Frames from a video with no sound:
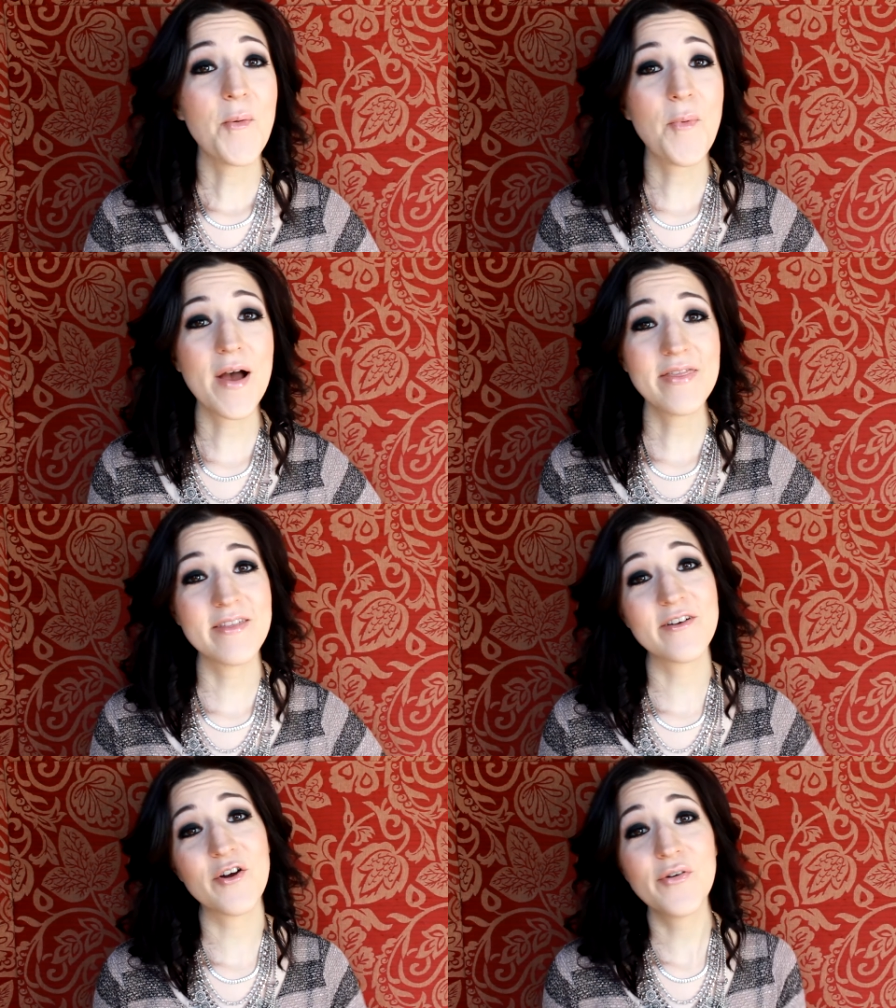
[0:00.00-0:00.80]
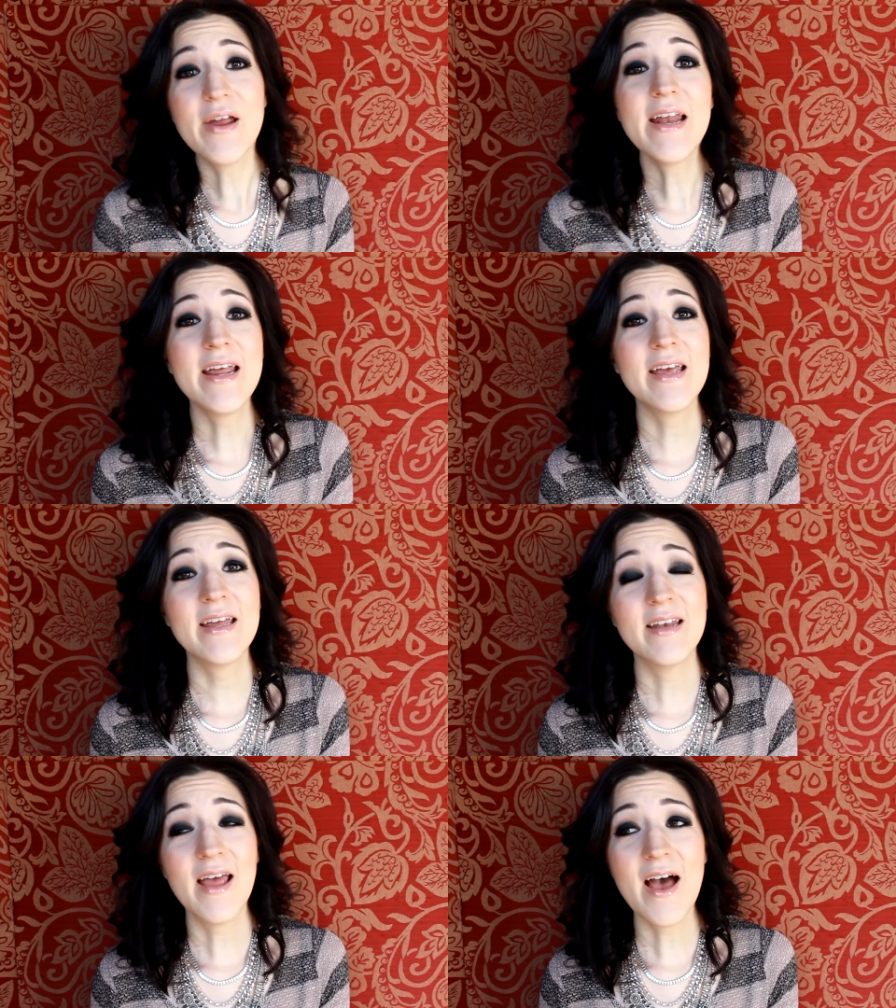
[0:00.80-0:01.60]
what they're creating
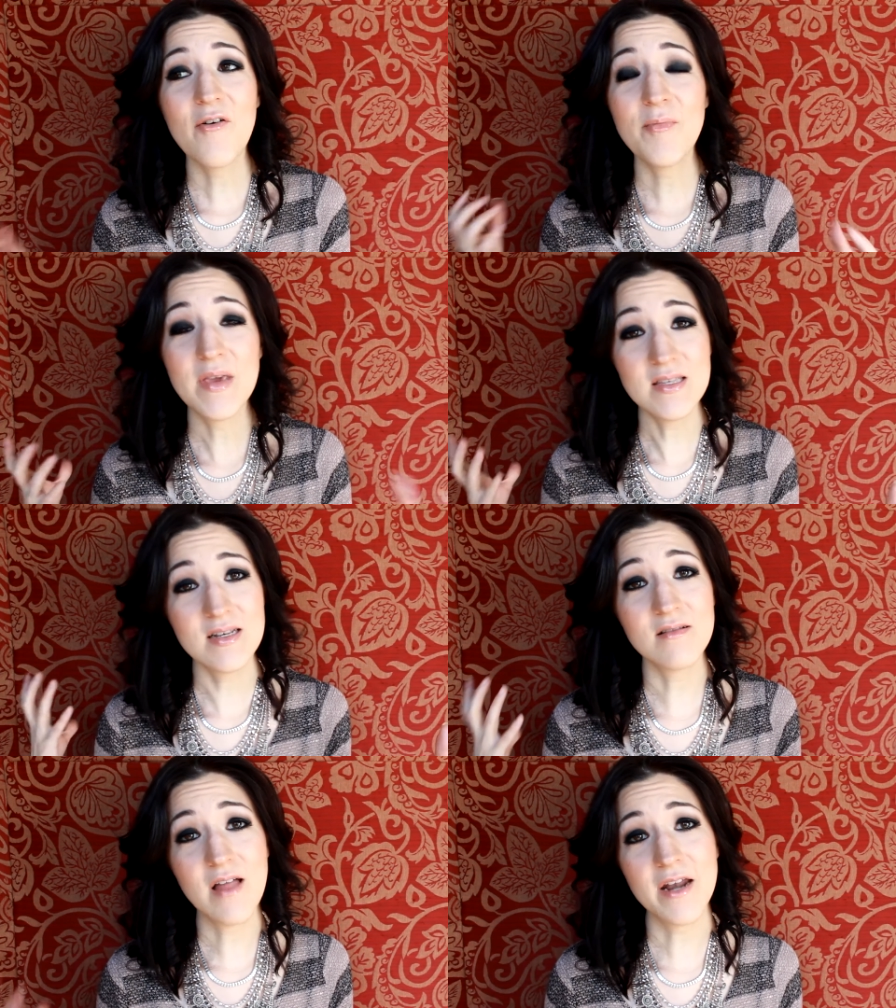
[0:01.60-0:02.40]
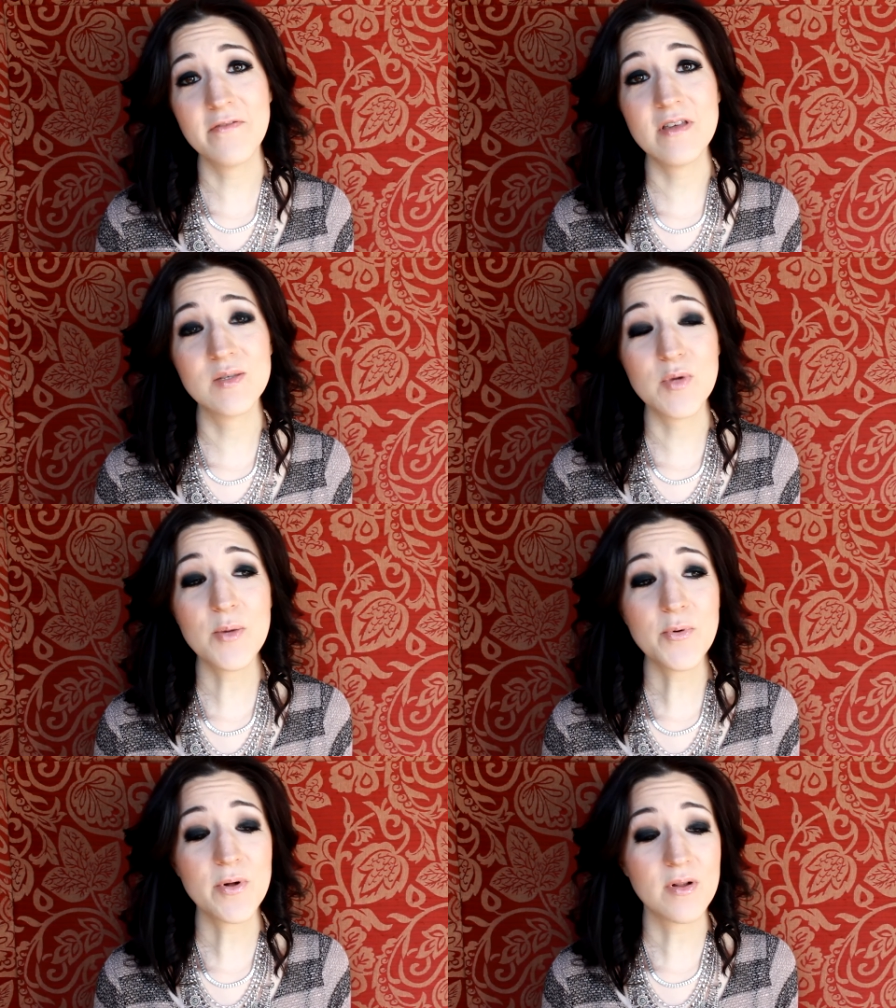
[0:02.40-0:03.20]
and how amazing a lot of these
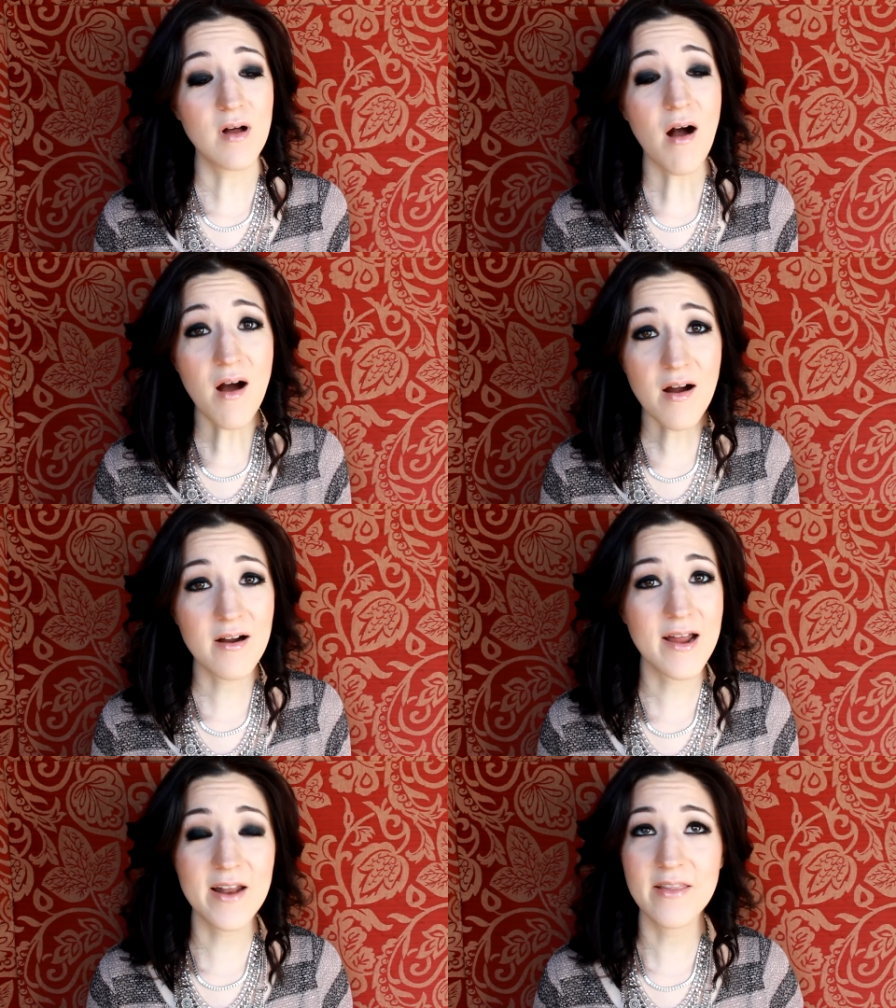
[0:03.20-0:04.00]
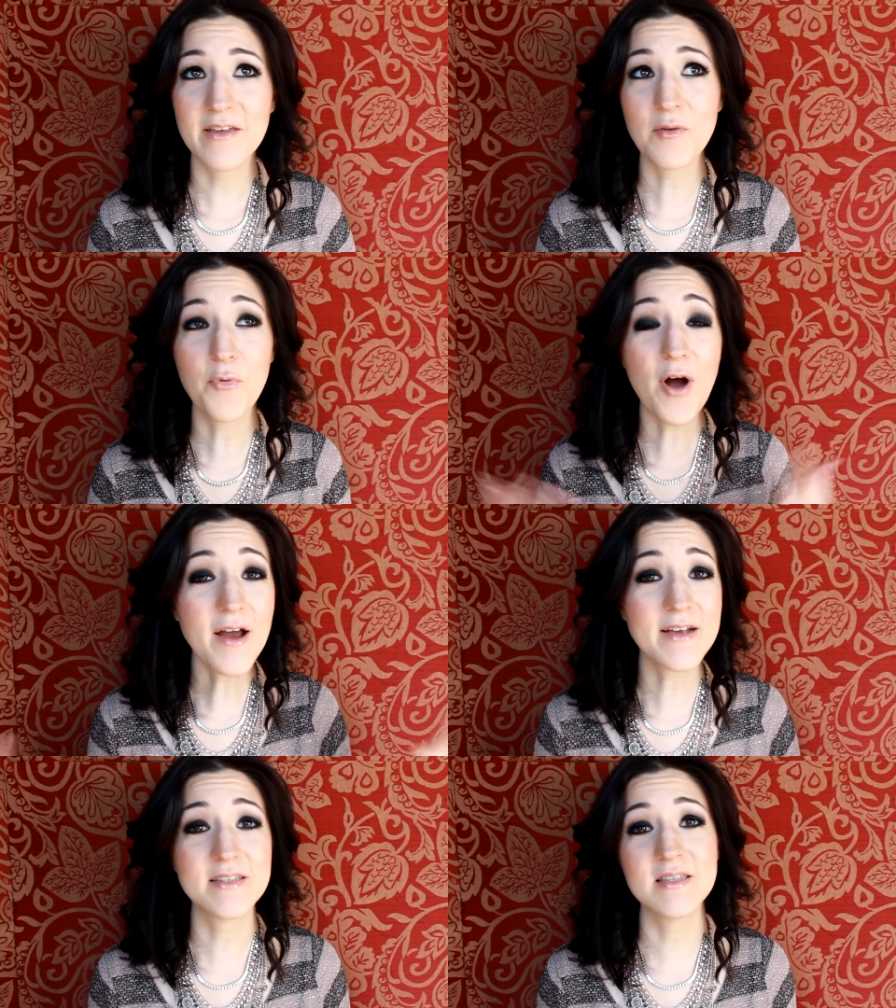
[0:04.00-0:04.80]
people are and like the
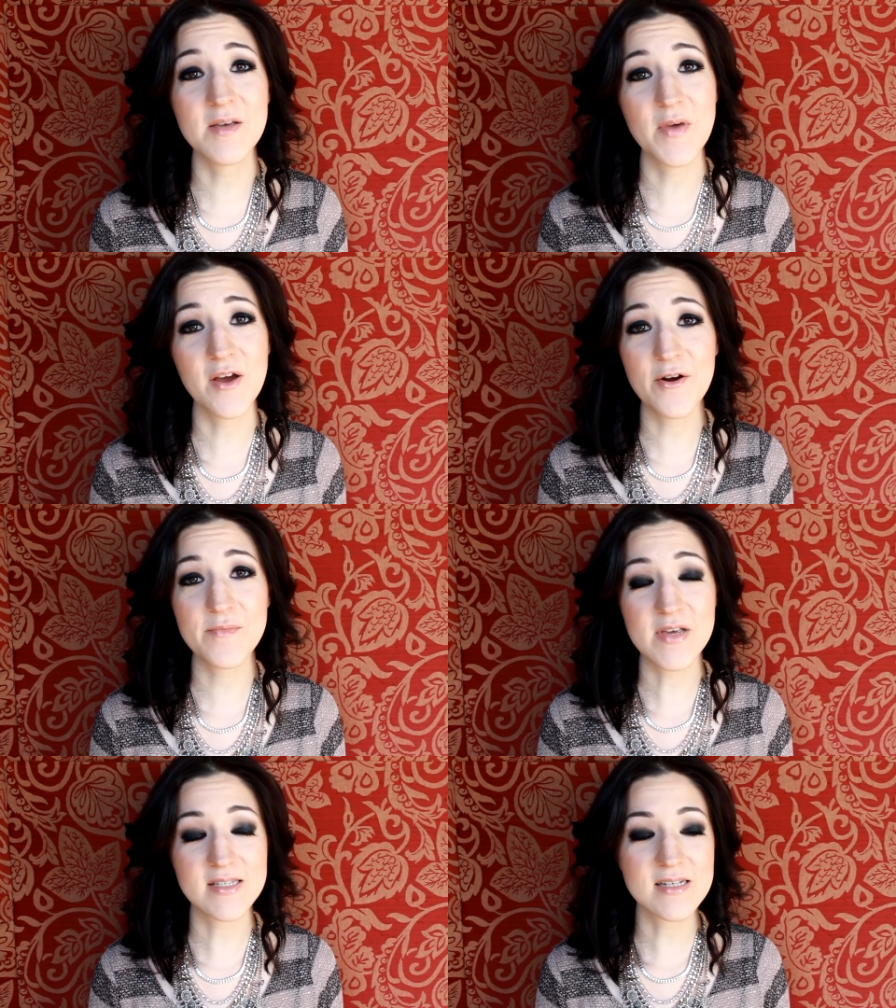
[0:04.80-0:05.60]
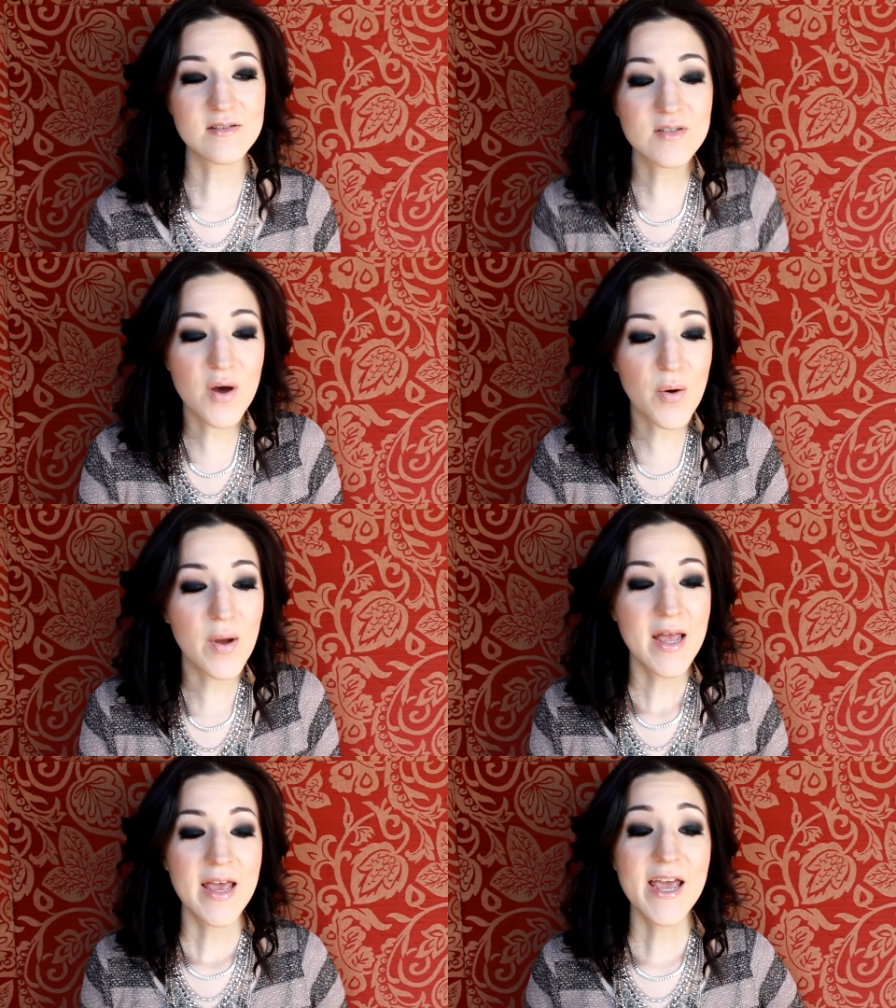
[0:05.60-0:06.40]
products that they make are amazing so